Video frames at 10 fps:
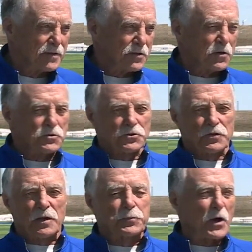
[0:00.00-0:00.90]
you know, so
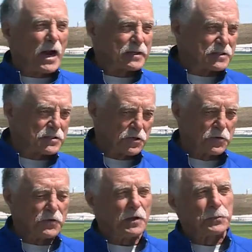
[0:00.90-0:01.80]
they practice here,
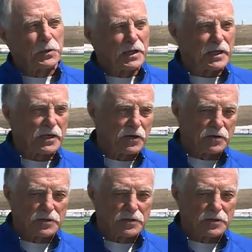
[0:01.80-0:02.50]
they play here.